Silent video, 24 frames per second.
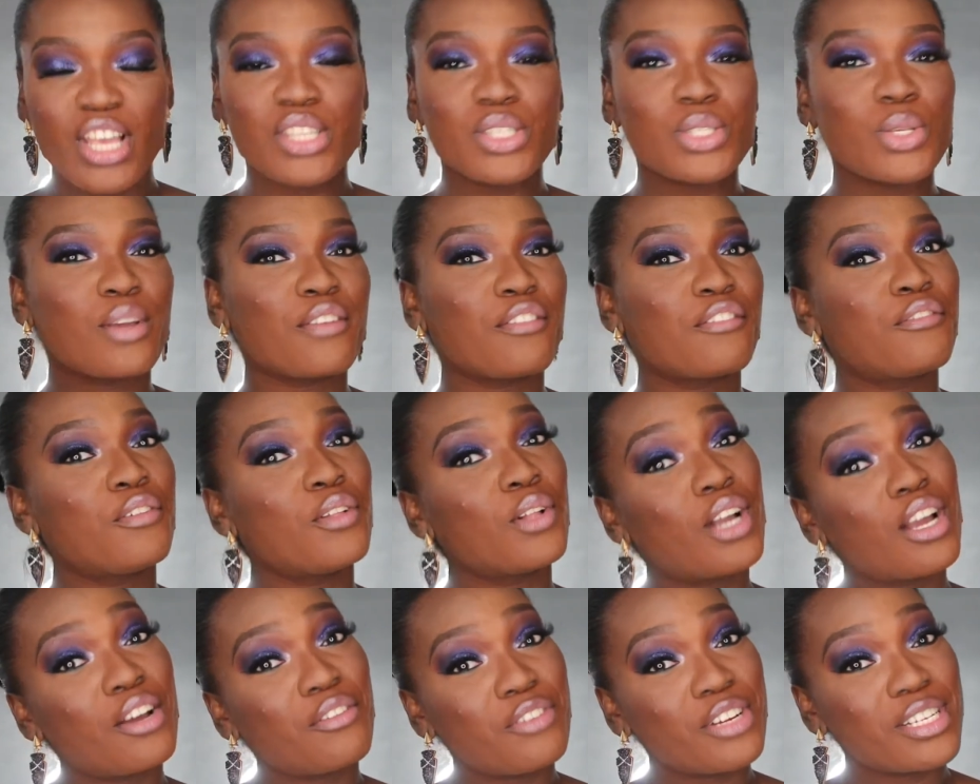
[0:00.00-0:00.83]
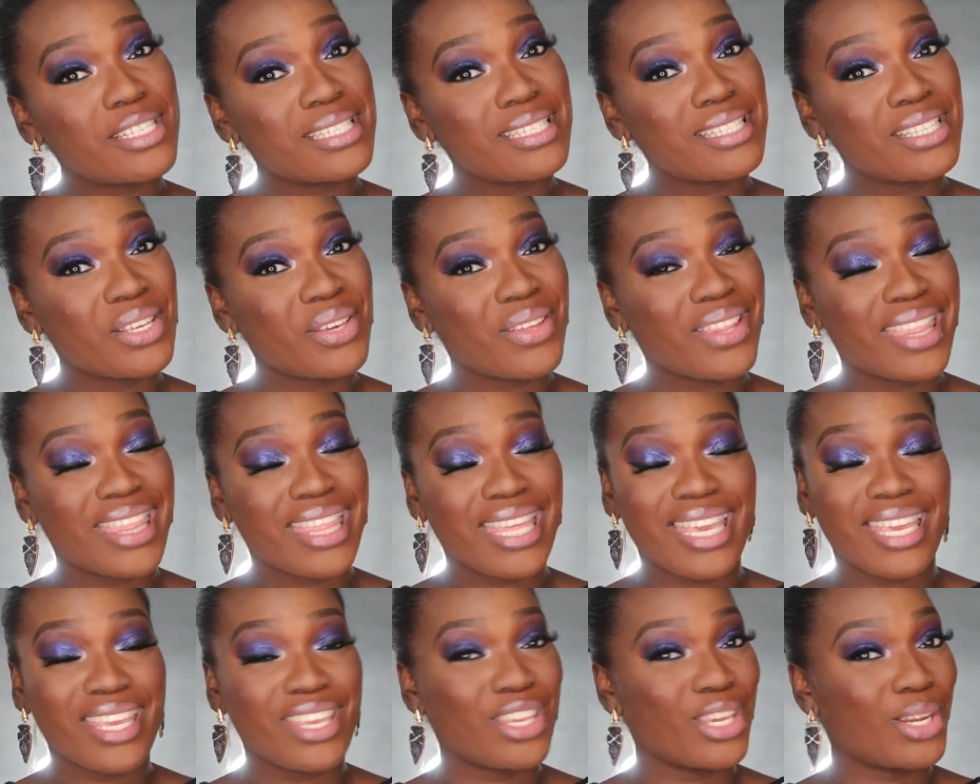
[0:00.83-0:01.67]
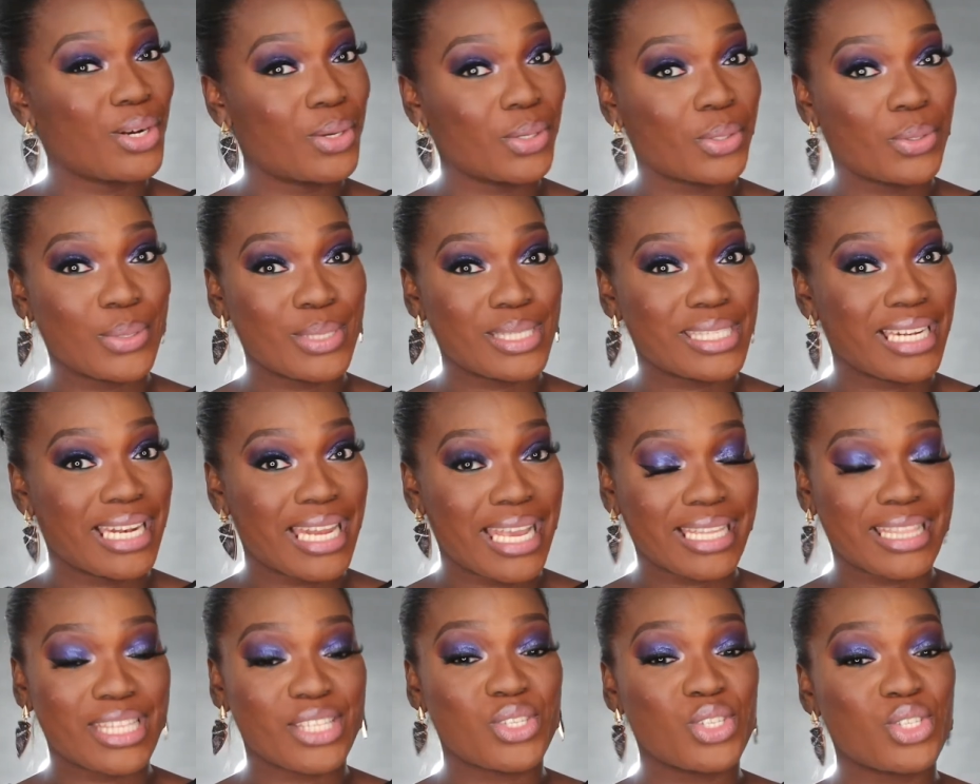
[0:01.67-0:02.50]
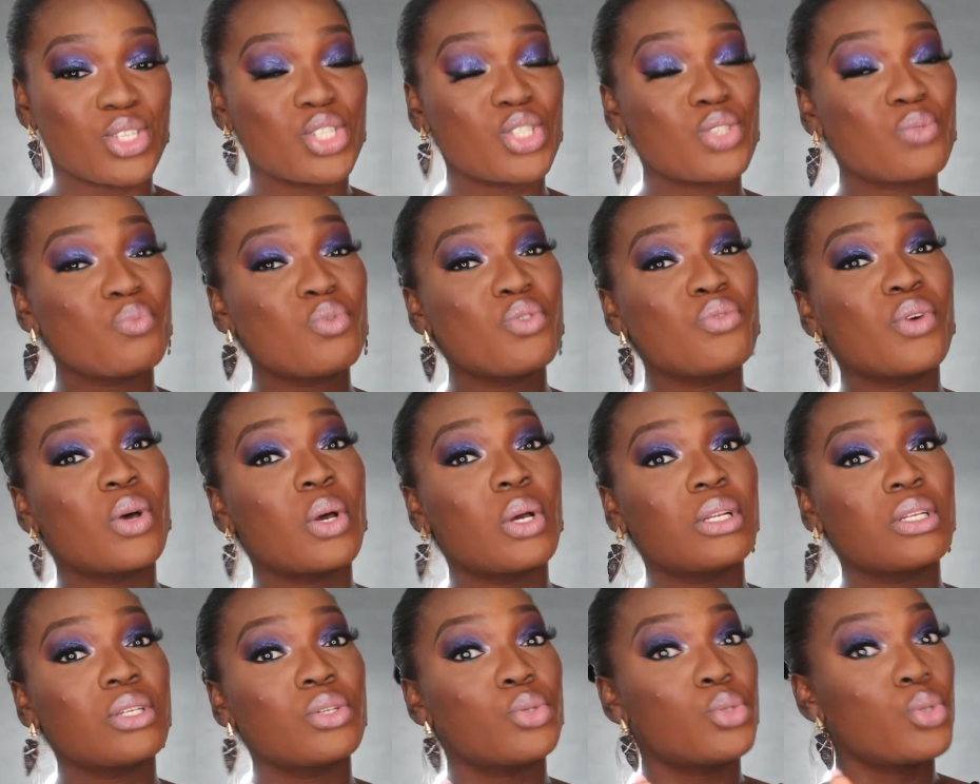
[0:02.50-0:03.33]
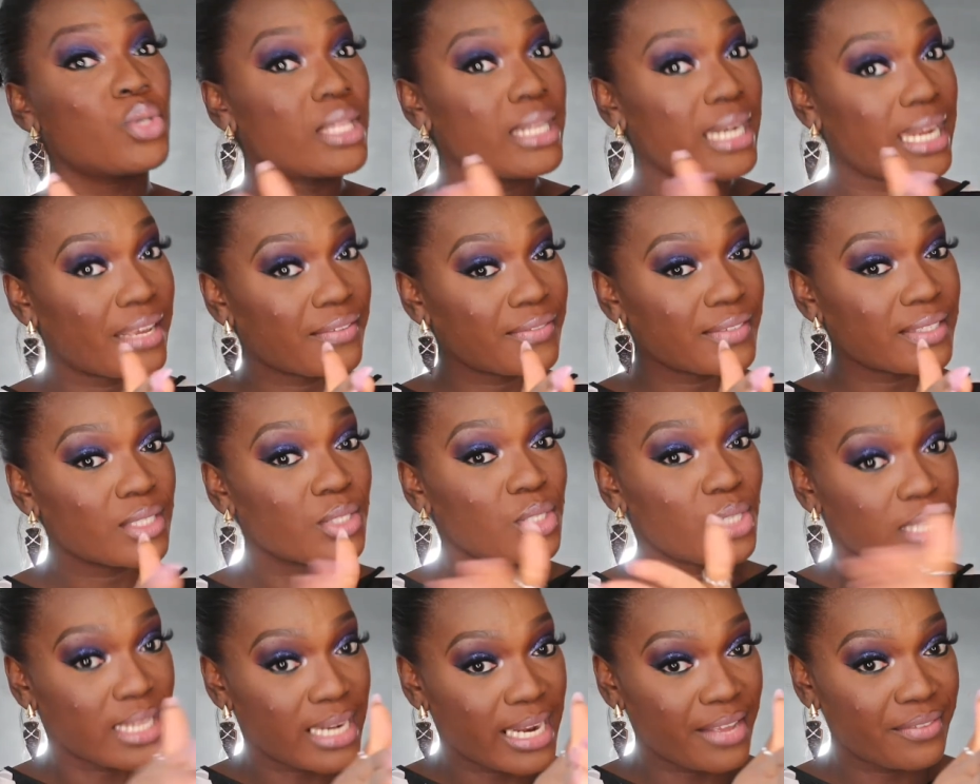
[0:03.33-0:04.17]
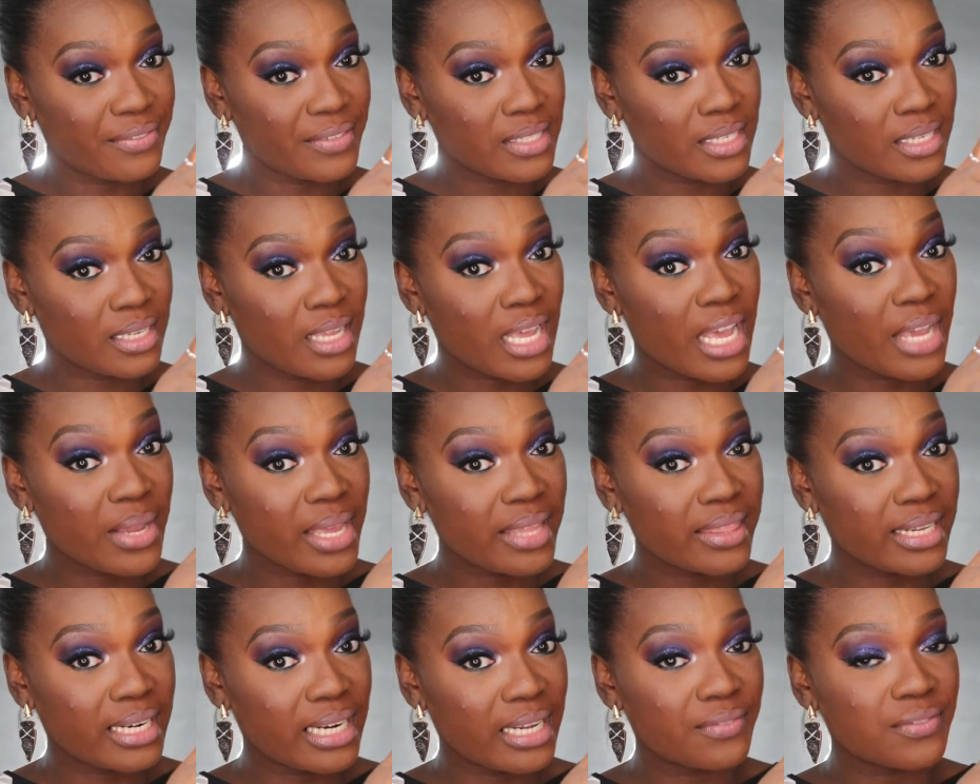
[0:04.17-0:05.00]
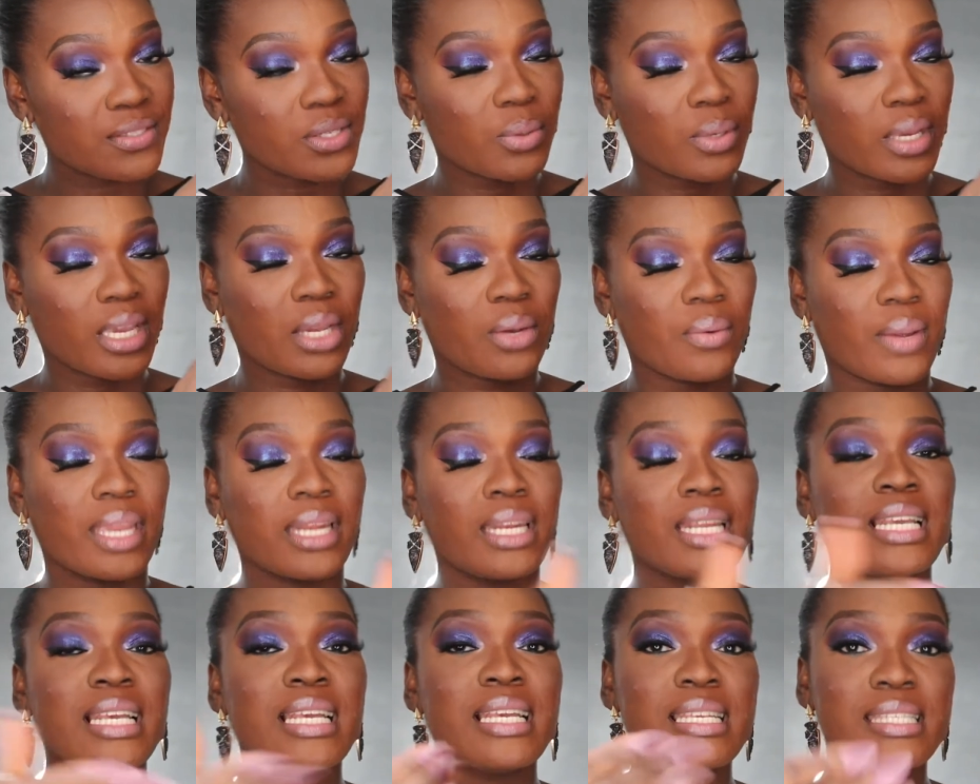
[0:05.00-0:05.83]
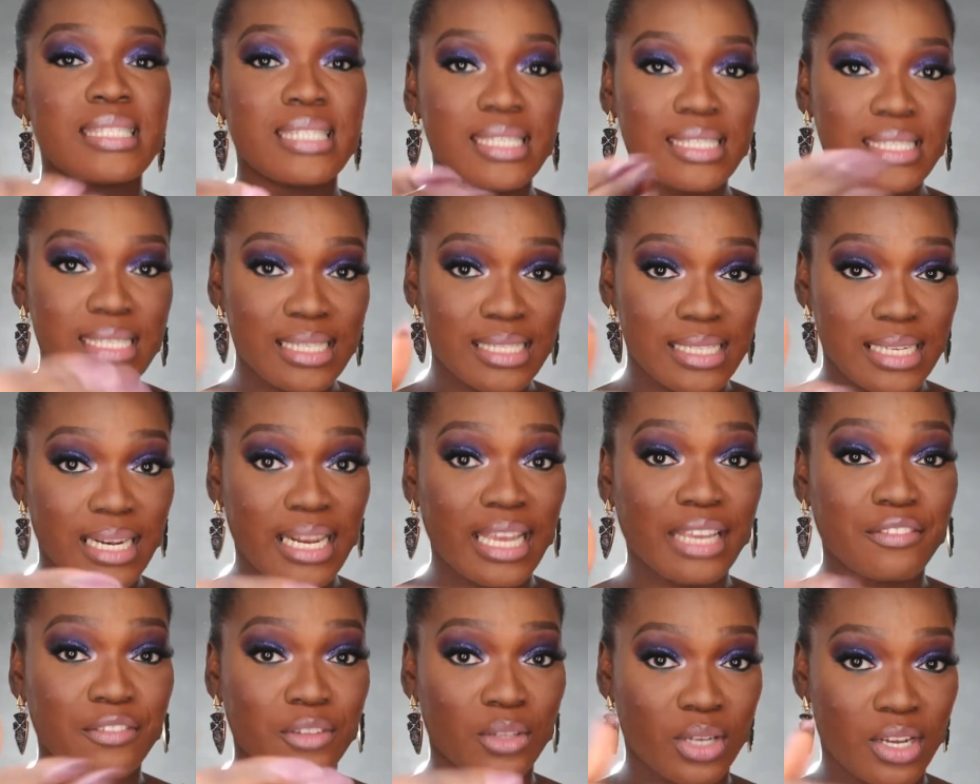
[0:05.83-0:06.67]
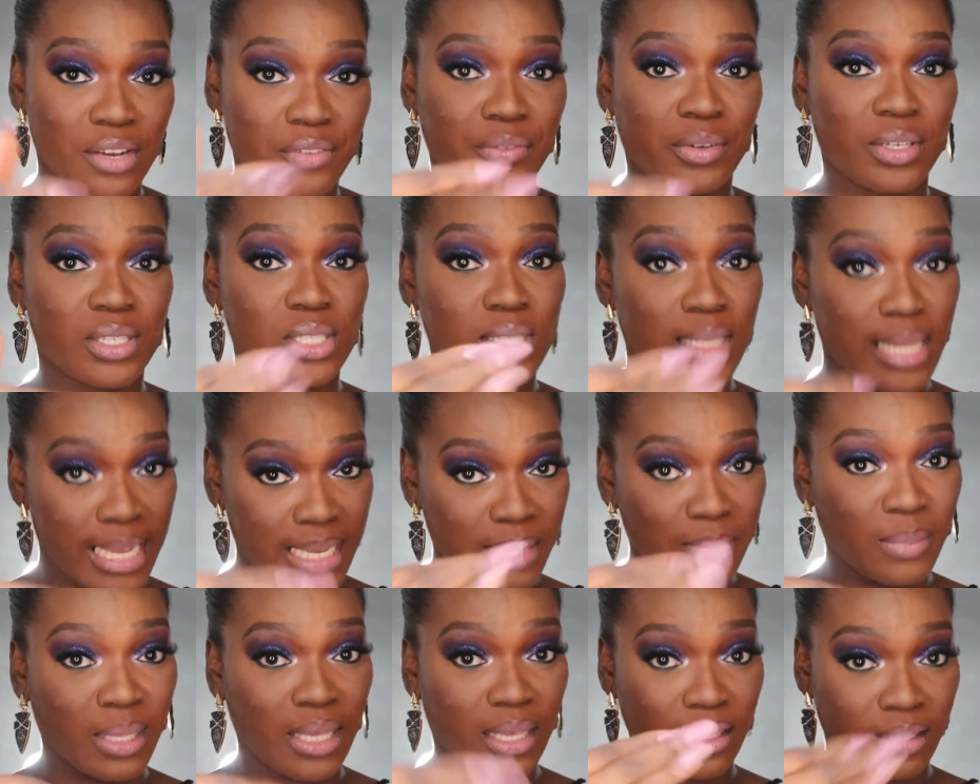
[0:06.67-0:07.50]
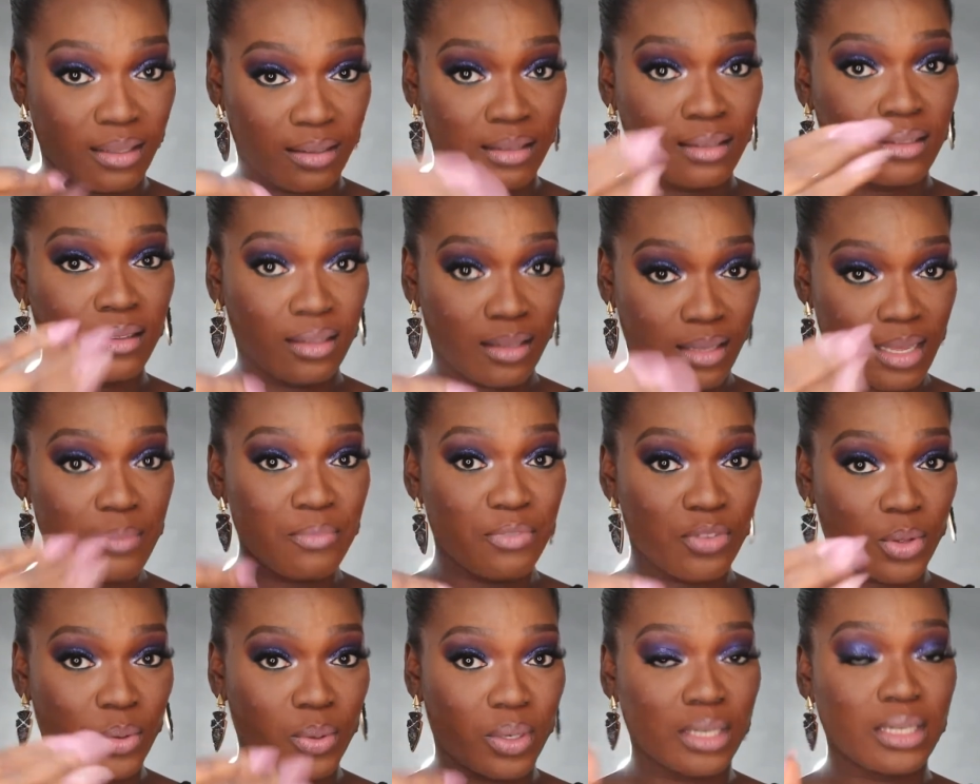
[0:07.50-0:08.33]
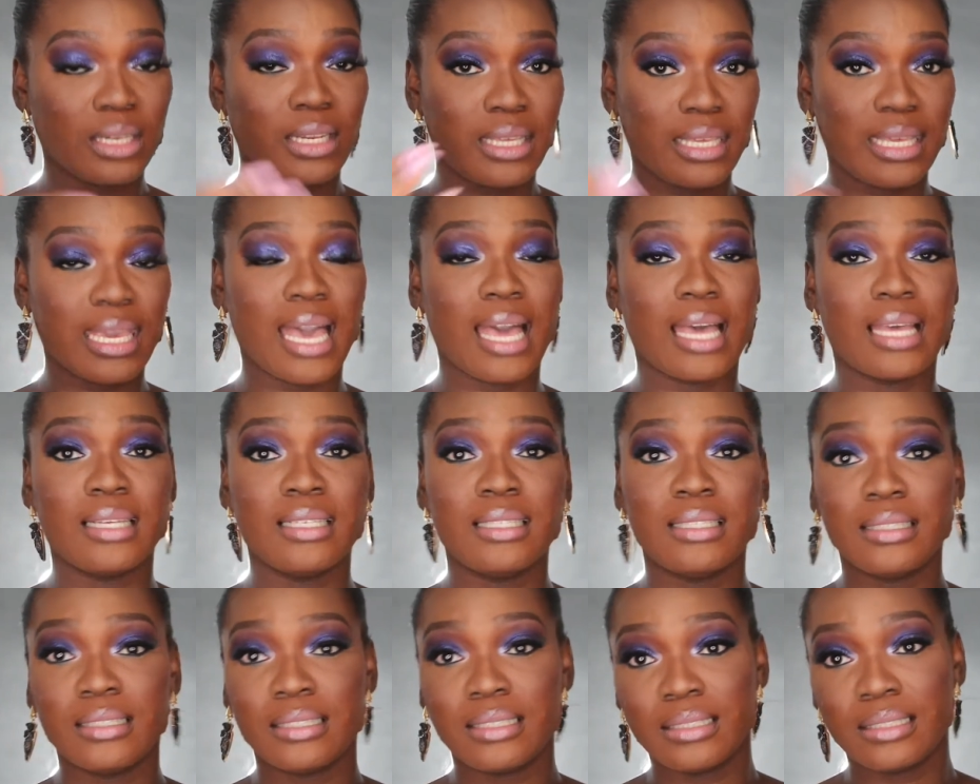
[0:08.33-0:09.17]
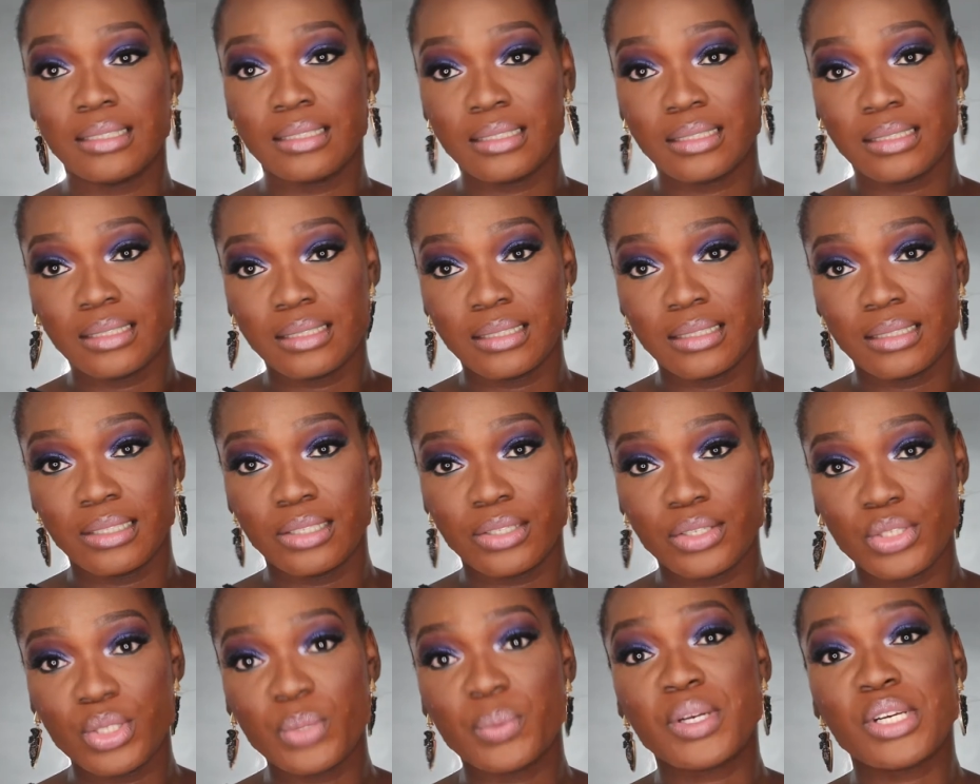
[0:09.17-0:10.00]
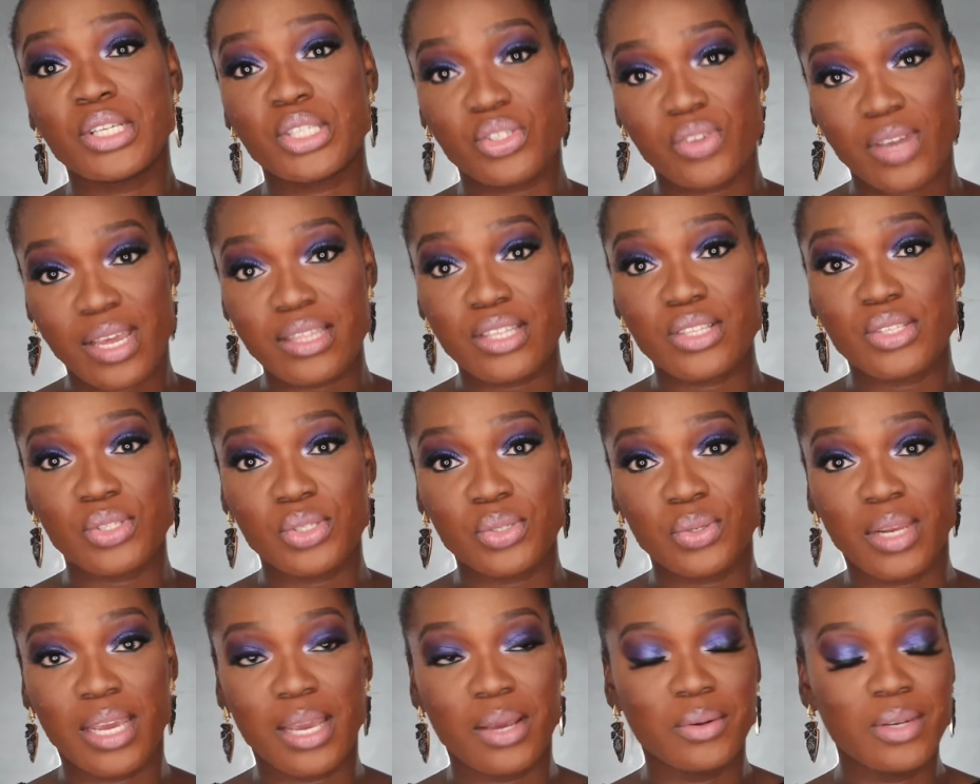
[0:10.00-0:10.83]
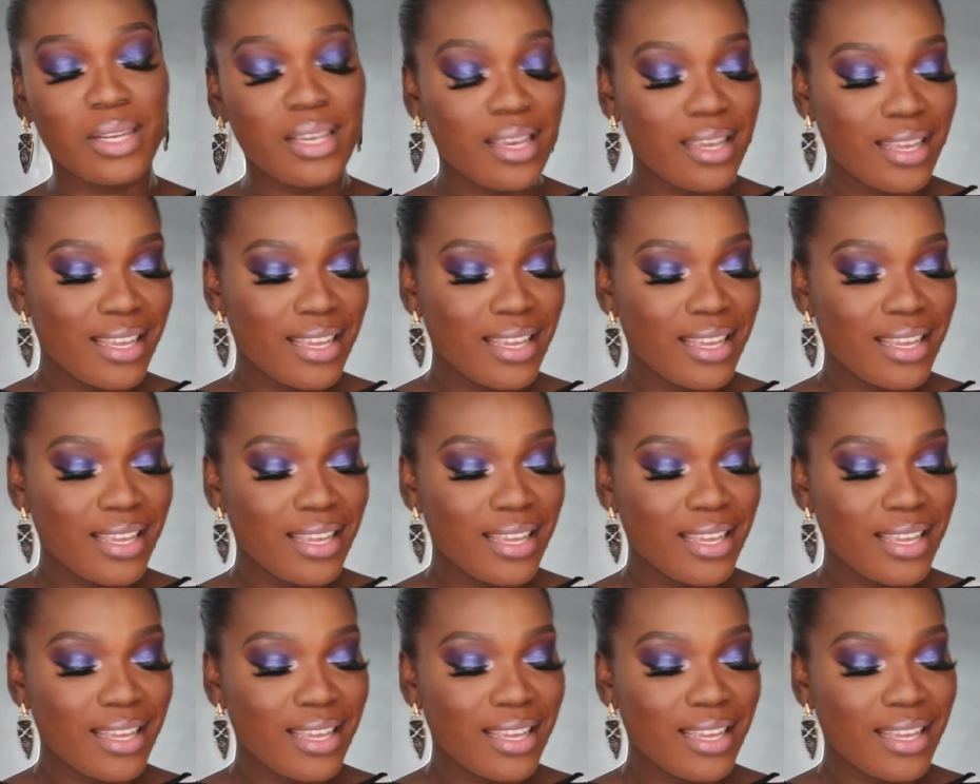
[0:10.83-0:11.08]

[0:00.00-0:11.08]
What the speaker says: So if full coverage isn't your thing, you're not going to like this. So just move on to the left. To the left. I got the left. Okay, great. Sisters that like full coverage, like me, come forward. Yeah. You want to try this dude out.